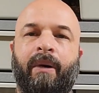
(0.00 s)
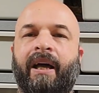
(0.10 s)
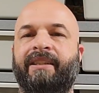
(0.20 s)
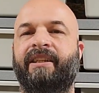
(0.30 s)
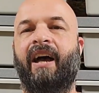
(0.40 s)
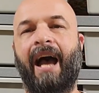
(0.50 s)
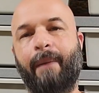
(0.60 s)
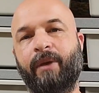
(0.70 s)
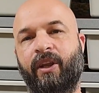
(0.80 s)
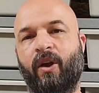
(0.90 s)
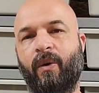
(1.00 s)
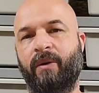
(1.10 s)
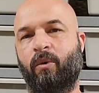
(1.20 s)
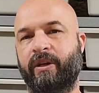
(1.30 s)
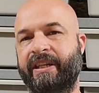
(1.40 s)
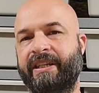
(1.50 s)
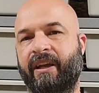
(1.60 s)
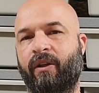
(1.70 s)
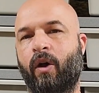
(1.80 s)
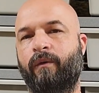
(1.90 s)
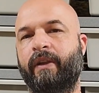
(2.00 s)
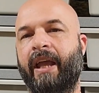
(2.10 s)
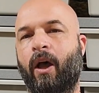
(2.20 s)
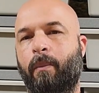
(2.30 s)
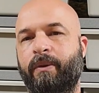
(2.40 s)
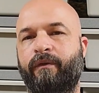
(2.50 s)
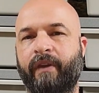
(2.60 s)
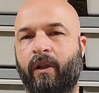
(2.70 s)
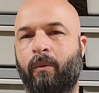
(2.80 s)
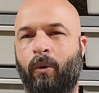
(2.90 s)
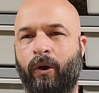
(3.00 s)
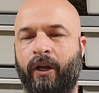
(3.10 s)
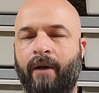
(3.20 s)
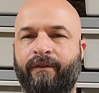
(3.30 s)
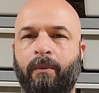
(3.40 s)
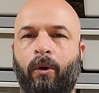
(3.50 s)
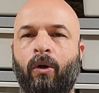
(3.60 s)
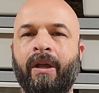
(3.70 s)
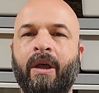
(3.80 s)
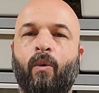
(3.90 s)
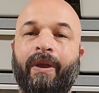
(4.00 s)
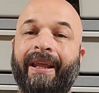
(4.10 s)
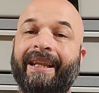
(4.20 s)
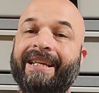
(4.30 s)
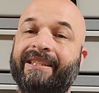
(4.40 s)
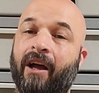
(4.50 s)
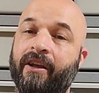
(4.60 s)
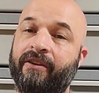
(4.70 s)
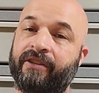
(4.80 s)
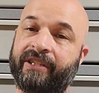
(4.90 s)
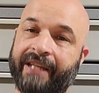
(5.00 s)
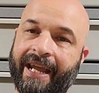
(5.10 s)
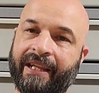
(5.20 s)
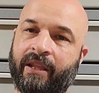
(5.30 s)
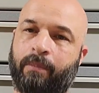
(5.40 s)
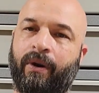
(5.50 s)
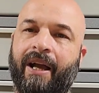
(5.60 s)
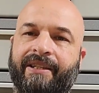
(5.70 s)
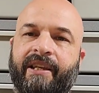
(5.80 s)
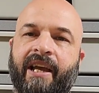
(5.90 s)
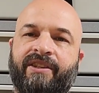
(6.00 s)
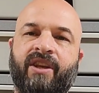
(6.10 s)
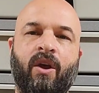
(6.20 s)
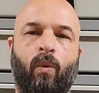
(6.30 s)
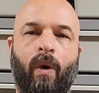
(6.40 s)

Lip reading: but I'm going to go into more detail and hopefully help you feel more comfortable with at least understanding the process,